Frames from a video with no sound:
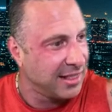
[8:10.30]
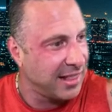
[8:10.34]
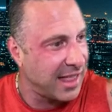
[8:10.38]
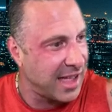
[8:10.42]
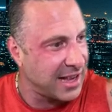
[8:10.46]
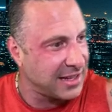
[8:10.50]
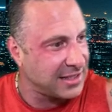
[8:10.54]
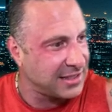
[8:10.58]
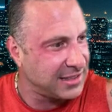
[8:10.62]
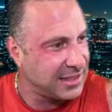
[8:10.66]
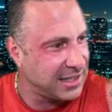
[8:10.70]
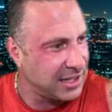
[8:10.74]

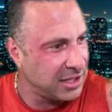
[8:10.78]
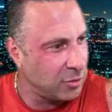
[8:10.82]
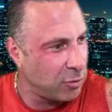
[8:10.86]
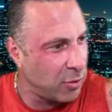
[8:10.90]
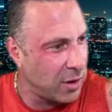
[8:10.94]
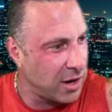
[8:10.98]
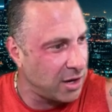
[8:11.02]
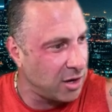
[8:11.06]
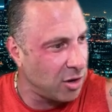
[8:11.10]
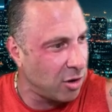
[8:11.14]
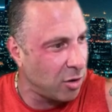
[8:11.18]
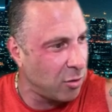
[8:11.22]
Lexi
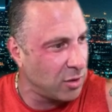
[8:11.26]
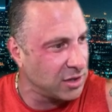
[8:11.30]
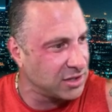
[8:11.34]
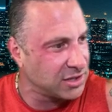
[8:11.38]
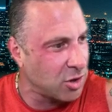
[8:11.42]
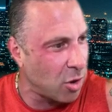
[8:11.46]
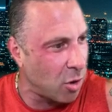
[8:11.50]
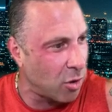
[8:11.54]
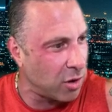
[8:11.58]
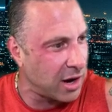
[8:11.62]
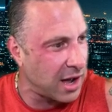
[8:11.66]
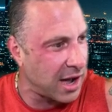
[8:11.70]
Window,
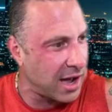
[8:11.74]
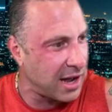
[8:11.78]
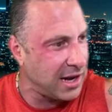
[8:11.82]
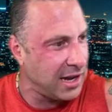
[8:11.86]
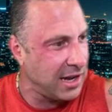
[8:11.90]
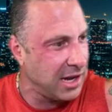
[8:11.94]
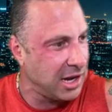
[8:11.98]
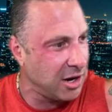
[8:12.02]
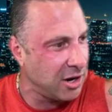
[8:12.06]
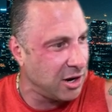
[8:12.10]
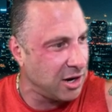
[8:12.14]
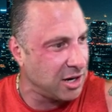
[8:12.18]
what's going on?
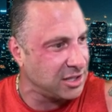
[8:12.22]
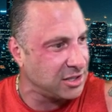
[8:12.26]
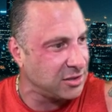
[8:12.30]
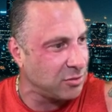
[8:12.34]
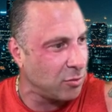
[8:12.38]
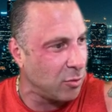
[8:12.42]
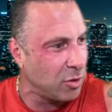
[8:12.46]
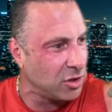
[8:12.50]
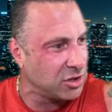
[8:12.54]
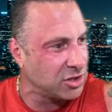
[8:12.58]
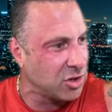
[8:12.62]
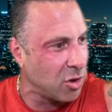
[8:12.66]
Here's
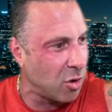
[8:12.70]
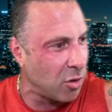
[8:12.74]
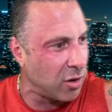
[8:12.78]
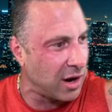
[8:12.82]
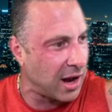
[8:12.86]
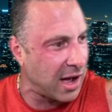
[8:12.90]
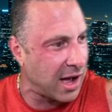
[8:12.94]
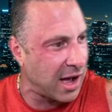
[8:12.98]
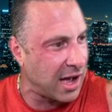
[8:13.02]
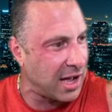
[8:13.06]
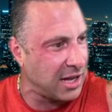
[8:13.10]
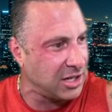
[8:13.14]
what's
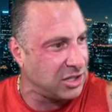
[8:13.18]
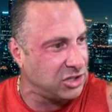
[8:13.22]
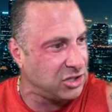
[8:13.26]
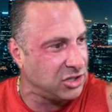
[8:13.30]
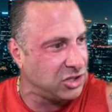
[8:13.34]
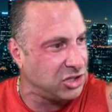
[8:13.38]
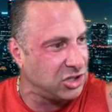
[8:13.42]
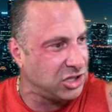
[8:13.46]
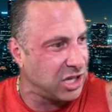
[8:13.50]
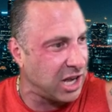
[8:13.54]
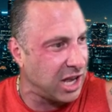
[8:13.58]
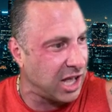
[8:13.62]
going
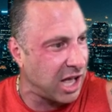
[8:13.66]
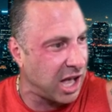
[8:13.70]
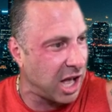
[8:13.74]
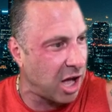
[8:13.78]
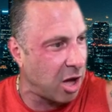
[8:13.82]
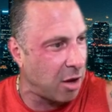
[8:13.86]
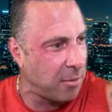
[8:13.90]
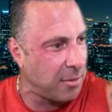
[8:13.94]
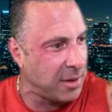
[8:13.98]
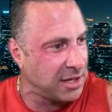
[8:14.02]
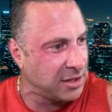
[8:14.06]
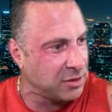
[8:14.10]
on. Jay
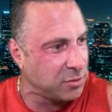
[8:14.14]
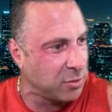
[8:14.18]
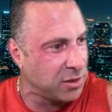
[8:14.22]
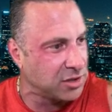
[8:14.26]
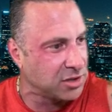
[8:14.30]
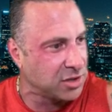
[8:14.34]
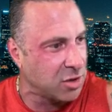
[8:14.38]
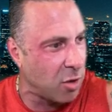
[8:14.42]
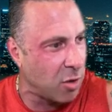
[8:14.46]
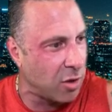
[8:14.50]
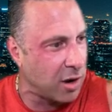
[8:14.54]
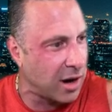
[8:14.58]
Almonds,
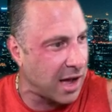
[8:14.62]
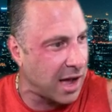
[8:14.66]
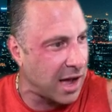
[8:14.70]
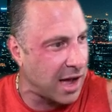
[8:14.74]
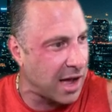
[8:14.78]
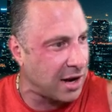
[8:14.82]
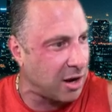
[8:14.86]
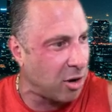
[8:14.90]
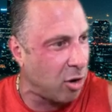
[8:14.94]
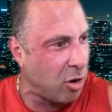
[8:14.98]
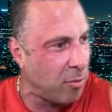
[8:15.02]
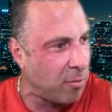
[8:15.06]
what's going
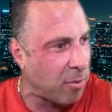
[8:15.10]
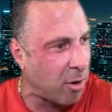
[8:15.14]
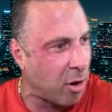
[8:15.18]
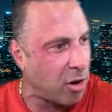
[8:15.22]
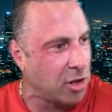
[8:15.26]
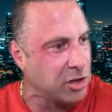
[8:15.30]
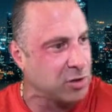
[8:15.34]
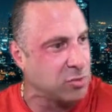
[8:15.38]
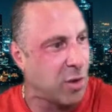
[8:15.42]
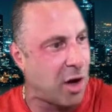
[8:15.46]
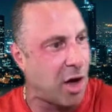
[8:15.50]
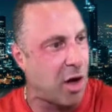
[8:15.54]
on? I hope
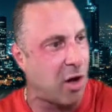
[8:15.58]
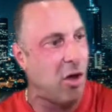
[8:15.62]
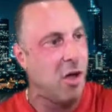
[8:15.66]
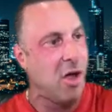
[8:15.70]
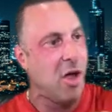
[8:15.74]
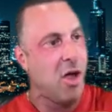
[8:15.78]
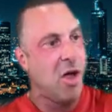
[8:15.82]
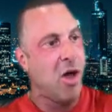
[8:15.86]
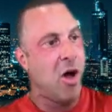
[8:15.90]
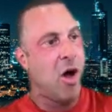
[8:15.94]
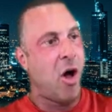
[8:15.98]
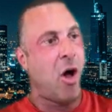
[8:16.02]
all is
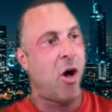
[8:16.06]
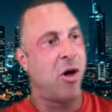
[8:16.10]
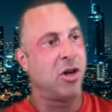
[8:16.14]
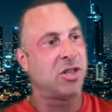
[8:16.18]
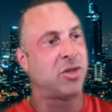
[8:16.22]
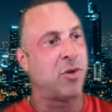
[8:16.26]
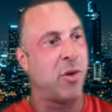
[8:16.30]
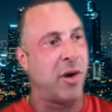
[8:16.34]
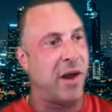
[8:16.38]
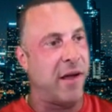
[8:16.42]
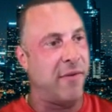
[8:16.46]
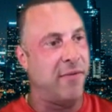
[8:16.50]
well. Whole
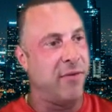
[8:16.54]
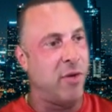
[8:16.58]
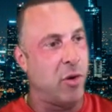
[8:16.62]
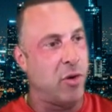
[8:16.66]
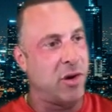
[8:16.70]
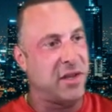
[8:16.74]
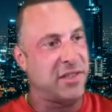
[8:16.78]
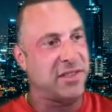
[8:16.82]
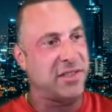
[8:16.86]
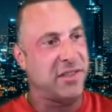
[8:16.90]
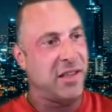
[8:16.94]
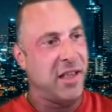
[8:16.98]
squad, I've
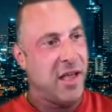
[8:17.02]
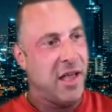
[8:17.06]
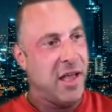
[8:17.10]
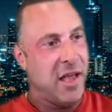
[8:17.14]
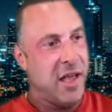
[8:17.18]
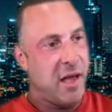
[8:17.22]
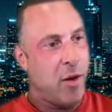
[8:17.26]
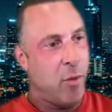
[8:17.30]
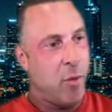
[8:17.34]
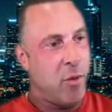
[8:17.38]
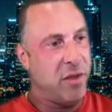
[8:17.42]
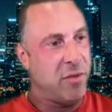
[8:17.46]
noticed
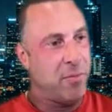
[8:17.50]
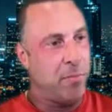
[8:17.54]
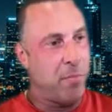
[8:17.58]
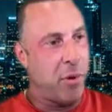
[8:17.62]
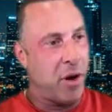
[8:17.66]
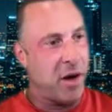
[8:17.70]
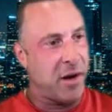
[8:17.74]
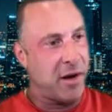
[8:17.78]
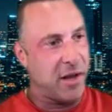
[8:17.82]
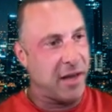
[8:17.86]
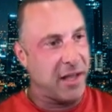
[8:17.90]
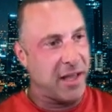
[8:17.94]
with
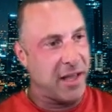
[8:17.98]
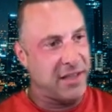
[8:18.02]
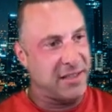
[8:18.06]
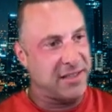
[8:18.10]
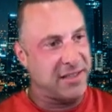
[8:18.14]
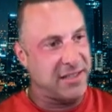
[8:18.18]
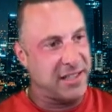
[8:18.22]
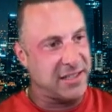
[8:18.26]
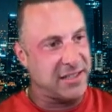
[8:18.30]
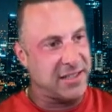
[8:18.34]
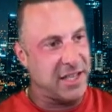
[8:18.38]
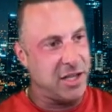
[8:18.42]
but
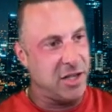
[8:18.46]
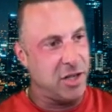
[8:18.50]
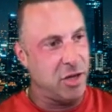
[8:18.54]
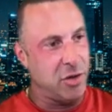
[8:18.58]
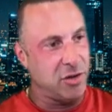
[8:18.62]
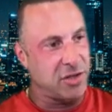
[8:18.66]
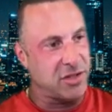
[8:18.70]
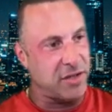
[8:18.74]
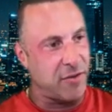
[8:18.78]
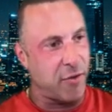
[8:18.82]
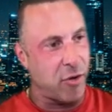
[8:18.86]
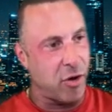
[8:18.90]
consistent
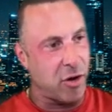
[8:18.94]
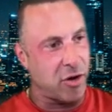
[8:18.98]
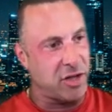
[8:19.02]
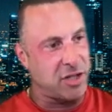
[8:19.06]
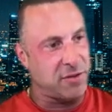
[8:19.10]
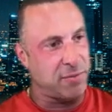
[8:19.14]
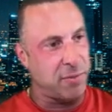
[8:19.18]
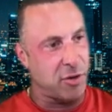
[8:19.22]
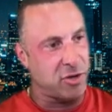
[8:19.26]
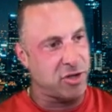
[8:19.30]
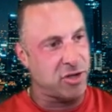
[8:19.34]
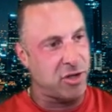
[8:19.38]
use of
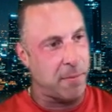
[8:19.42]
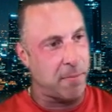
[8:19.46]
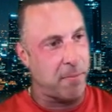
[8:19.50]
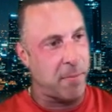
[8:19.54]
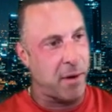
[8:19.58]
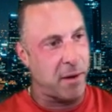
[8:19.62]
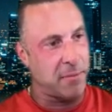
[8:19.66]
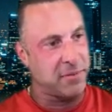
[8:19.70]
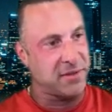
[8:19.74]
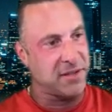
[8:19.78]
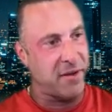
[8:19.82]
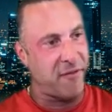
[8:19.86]
Hercules Potion, the
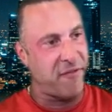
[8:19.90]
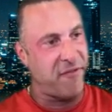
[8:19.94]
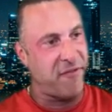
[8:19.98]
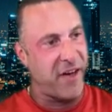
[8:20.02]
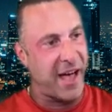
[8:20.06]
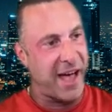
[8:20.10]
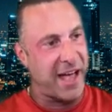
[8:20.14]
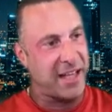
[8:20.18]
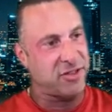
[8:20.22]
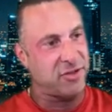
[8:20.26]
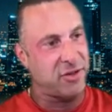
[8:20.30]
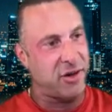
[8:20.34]
pumps come
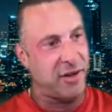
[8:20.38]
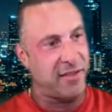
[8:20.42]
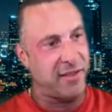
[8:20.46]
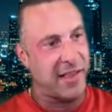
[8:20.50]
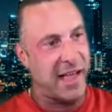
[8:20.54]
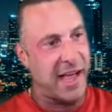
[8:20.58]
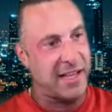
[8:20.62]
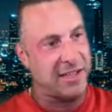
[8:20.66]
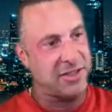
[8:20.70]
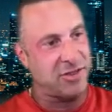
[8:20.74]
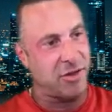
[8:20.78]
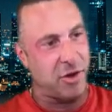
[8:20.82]
faster and
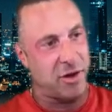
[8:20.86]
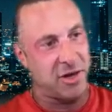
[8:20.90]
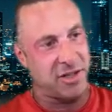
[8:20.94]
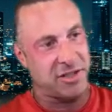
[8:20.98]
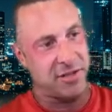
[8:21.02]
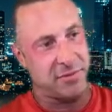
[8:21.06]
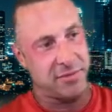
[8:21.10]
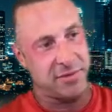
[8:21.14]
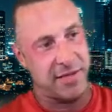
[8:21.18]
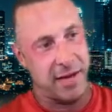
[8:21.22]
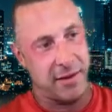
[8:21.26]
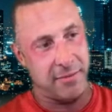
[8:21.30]
last longer
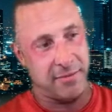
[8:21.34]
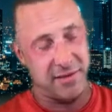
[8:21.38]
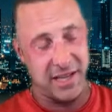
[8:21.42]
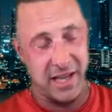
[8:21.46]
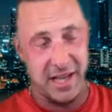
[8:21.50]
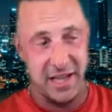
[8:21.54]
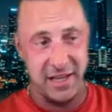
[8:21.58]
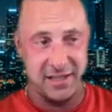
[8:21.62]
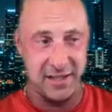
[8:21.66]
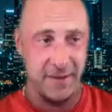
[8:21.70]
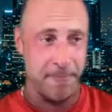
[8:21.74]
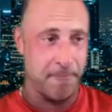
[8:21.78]
sometimes
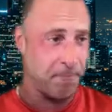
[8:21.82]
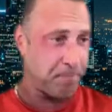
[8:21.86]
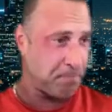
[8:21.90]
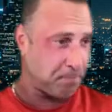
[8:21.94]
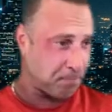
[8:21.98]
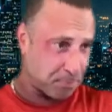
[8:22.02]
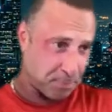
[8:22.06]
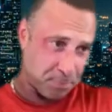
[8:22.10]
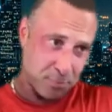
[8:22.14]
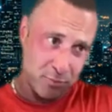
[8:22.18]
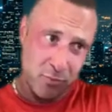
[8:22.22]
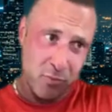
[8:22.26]
days.
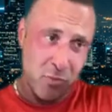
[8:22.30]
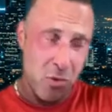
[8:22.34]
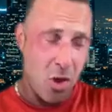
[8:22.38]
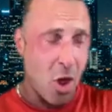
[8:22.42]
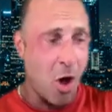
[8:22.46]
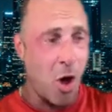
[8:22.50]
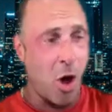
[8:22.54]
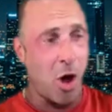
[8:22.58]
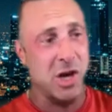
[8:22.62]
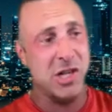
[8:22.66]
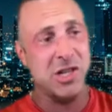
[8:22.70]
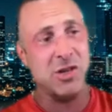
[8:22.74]

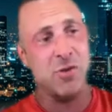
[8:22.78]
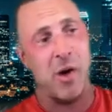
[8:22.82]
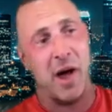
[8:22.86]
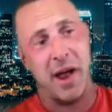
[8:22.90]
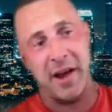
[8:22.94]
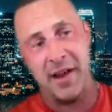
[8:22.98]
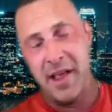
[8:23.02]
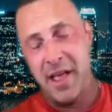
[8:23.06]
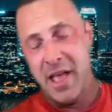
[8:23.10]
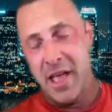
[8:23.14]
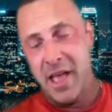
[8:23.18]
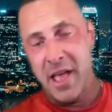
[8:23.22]
Hawk
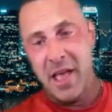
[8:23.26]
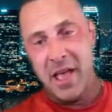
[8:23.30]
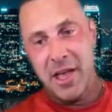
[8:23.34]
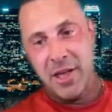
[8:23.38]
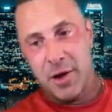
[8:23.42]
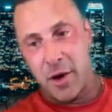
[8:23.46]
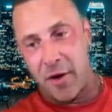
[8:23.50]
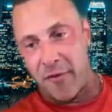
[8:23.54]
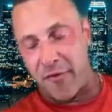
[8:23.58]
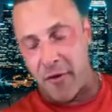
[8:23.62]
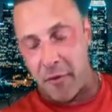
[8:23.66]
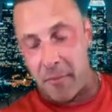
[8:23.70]
Squad,
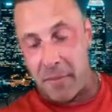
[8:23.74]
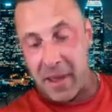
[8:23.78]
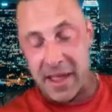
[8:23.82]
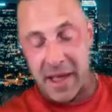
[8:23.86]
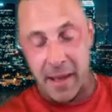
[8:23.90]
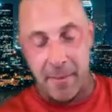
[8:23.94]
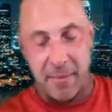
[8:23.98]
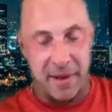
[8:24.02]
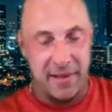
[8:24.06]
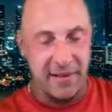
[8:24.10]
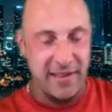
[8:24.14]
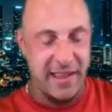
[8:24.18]
you know, for
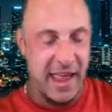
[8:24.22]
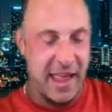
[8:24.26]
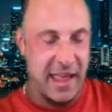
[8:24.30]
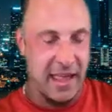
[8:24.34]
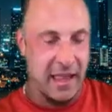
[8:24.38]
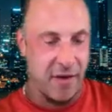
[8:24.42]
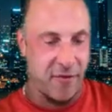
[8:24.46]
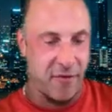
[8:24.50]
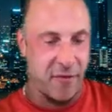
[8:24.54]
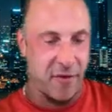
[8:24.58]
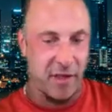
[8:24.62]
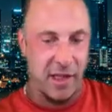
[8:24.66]
me, I've been
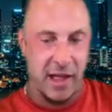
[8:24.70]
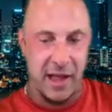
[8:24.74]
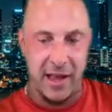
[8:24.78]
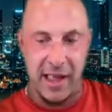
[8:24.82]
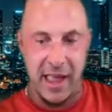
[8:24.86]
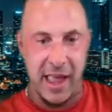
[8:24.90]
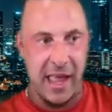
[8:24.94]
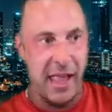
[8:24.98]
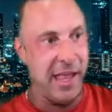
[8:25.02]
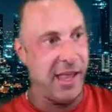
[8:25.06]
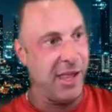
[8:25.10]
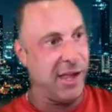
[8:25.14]
taking it for
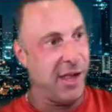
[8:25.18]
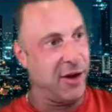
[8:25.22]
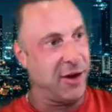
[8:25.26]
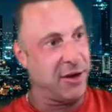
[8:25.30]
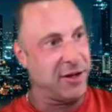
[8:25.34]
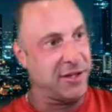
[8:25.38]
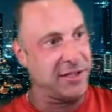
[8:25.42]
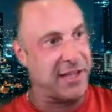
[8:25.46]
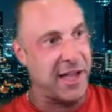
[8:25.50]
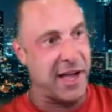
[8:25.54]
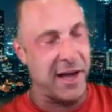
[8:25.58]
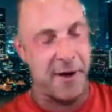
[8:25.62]
like eight
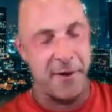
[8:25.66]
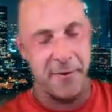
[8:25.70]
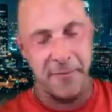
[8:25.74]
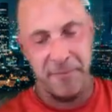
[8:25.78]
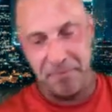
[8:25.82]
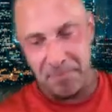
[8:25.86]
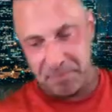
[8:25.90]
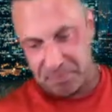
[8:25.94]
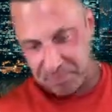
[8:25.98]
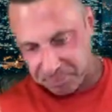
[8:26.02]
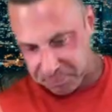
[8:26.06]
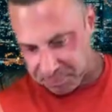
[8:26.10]
years
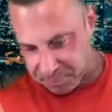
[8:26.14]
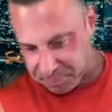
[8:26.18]
now,